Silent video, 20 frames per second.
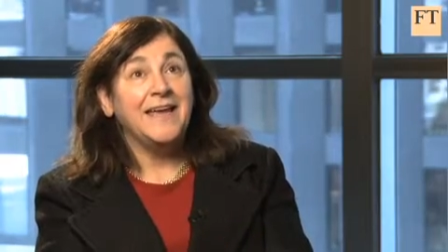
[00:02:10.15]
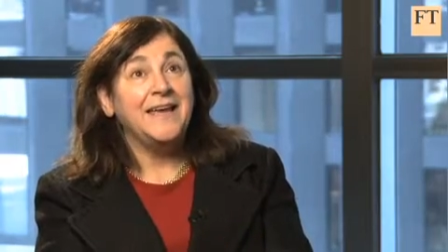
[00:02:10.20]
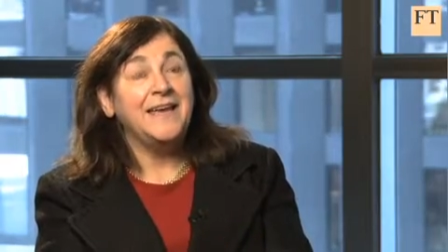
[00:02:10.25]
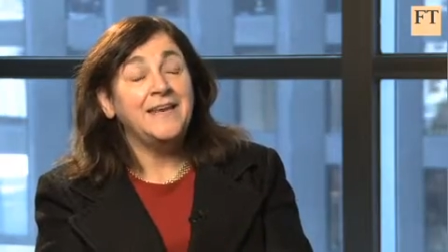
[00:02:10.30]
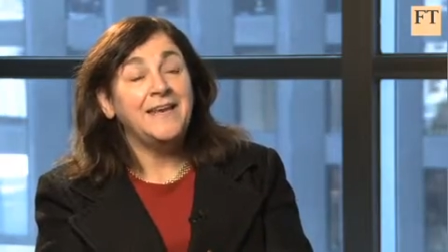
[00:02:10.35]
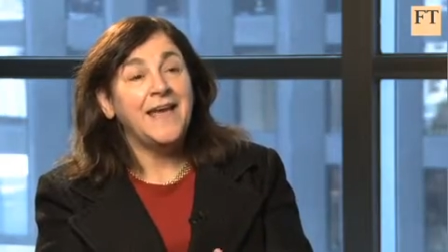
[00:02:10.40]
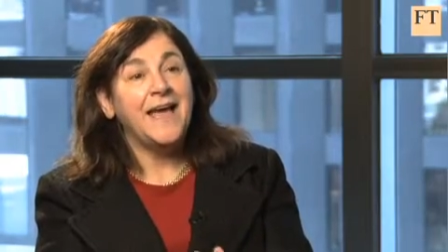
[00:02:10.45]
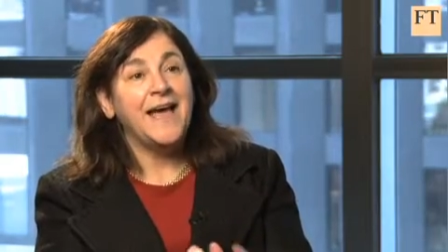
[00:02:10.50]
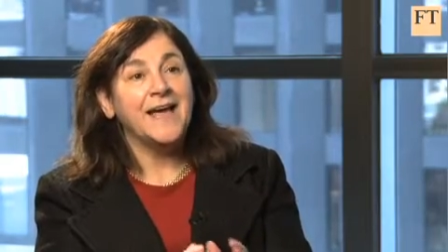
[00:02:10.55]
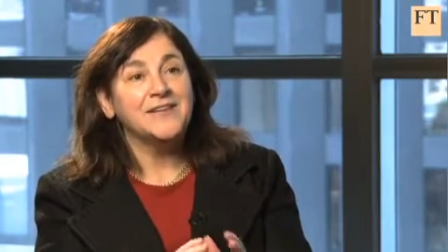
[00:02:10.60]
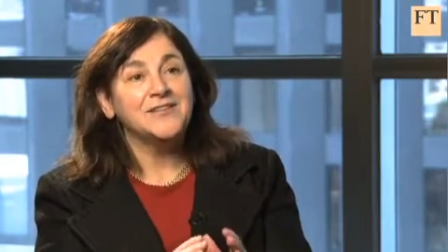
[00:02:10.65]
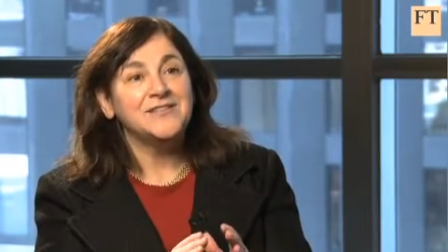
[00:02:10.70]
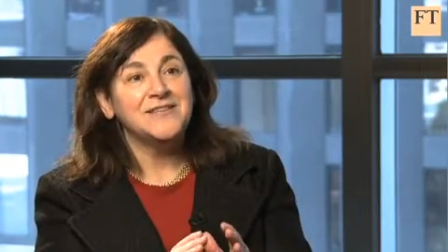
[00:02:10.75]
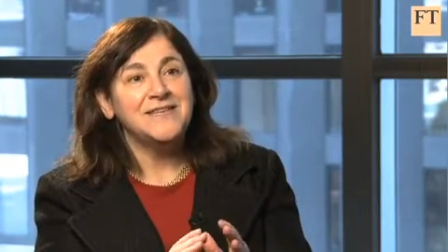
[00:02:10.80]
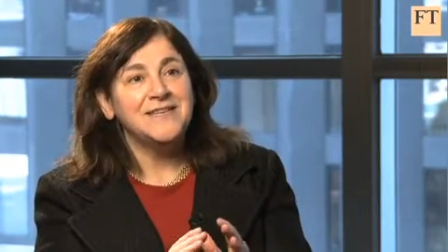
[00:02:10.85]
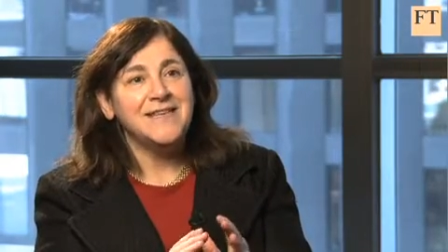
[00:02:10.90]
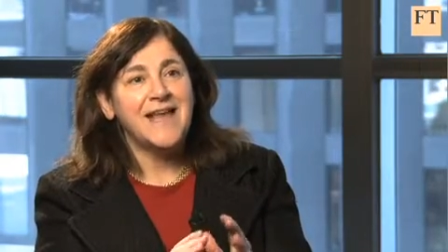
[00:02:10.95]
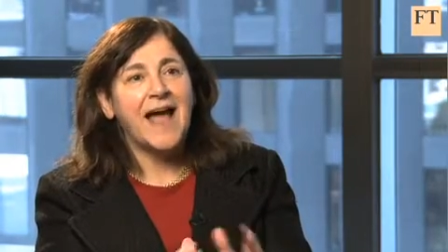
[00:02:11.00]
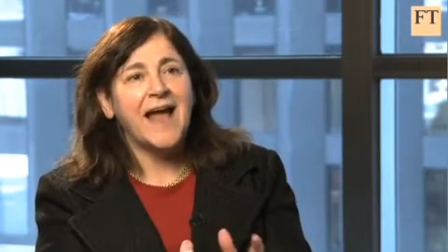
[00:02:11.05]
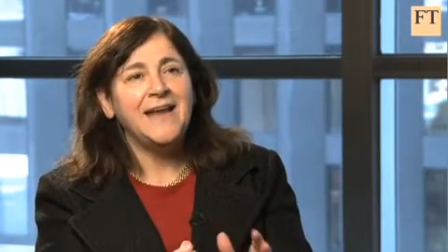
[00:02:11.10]
It has
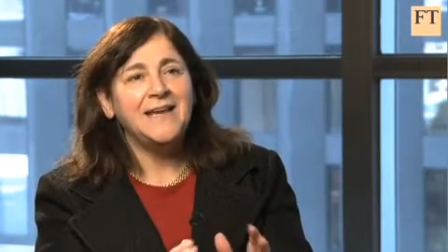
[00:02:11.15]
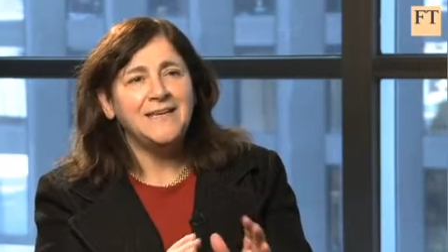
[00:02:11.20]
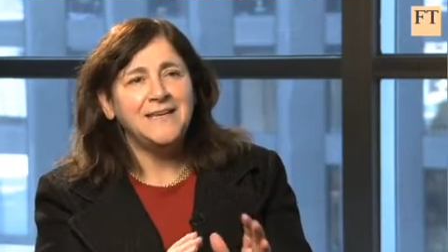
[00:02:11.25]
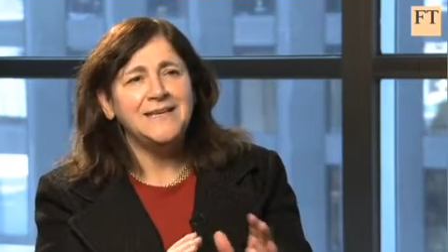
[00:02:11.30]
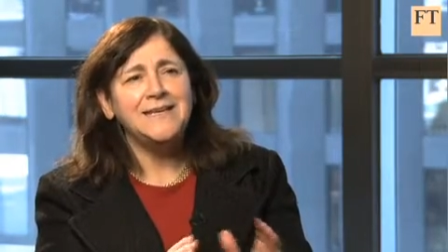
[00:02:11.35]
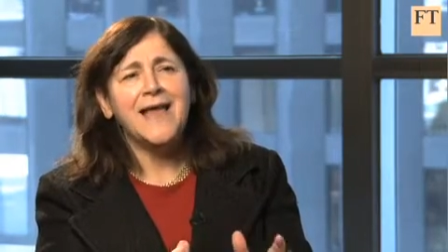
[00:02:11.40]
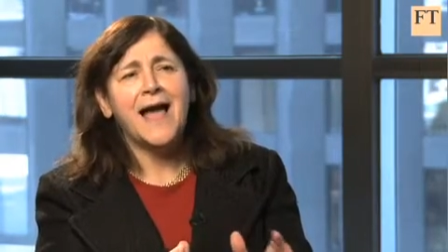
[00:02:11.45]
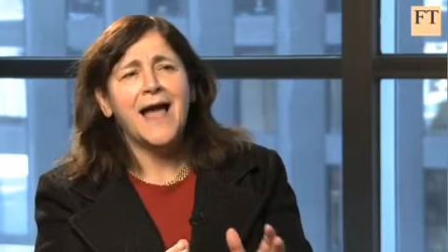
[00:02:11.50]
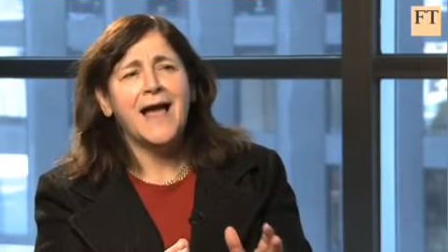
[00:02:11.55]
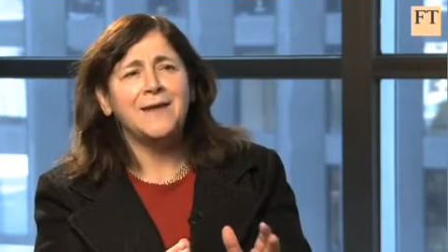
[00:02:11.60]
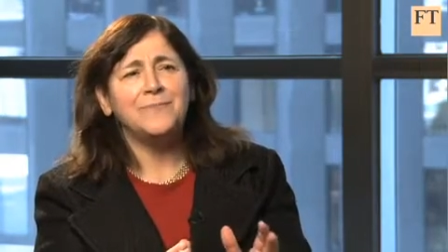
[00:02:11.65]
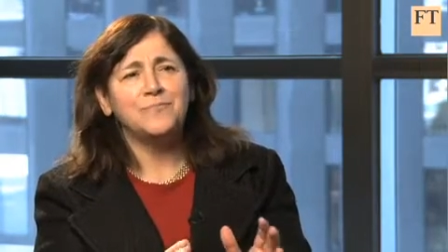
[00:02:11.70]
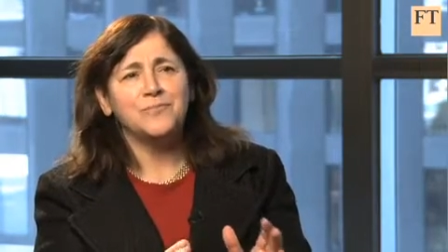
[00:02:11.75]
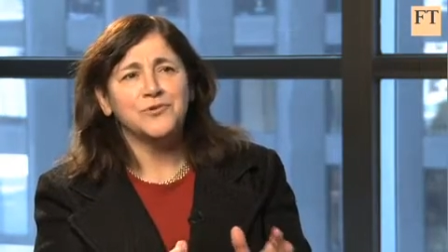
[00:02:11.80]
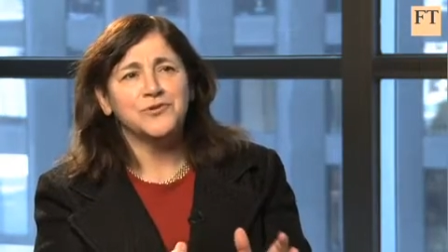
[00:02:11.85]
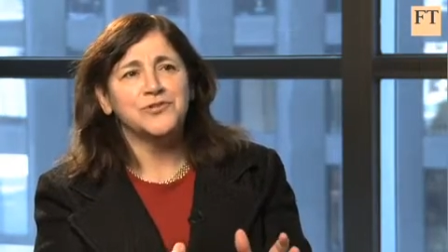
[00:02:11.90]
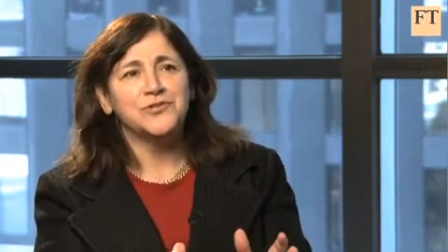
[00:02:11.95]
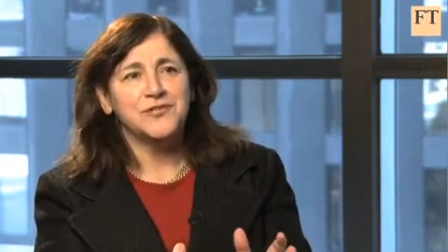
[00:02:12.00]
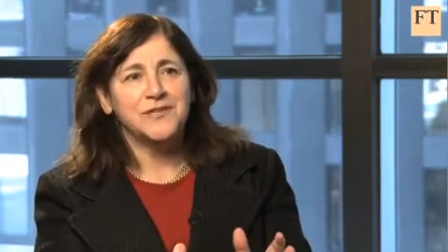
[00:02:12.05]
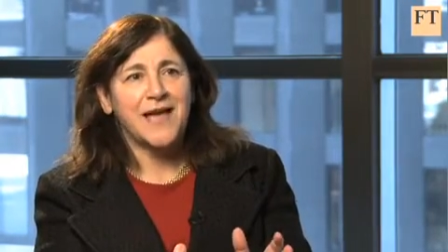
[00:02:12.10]

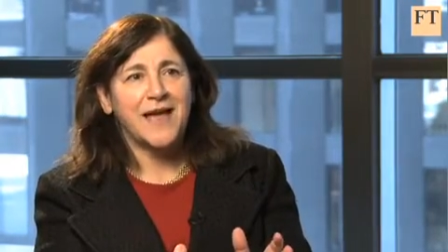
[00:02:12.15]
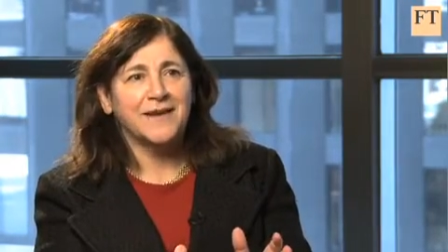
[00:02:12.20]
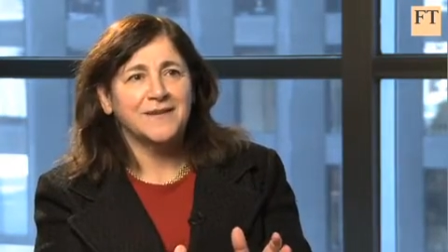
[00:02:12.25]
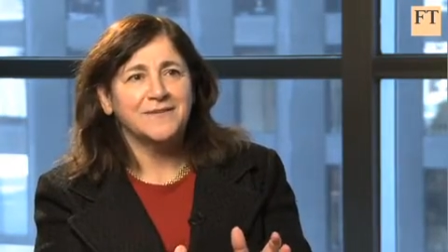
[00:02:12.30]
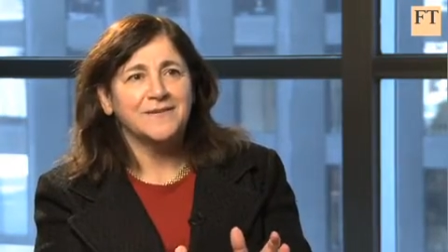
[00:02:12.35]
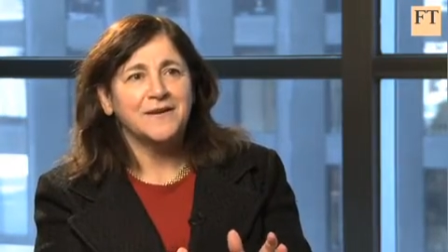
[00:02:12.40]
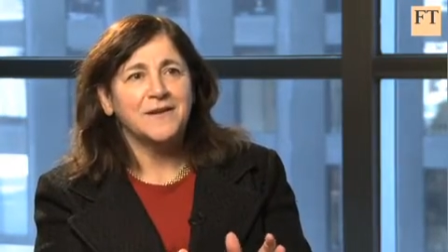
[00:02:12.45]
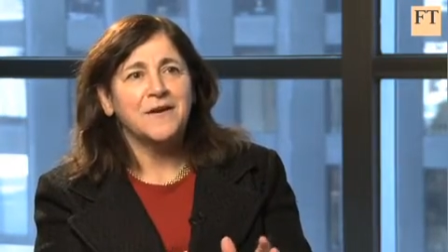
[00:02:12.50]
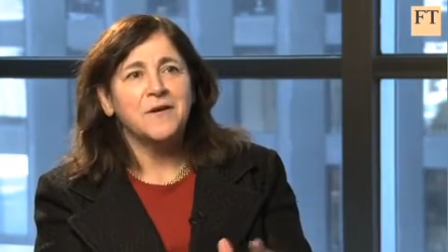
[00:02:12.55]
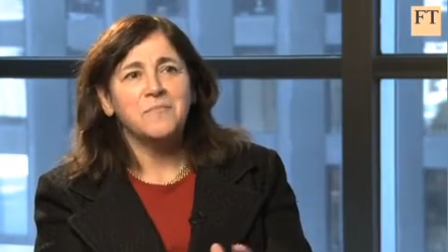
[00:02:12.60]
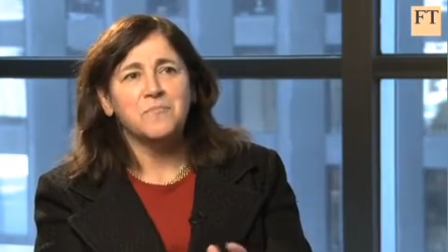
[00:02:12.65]
99%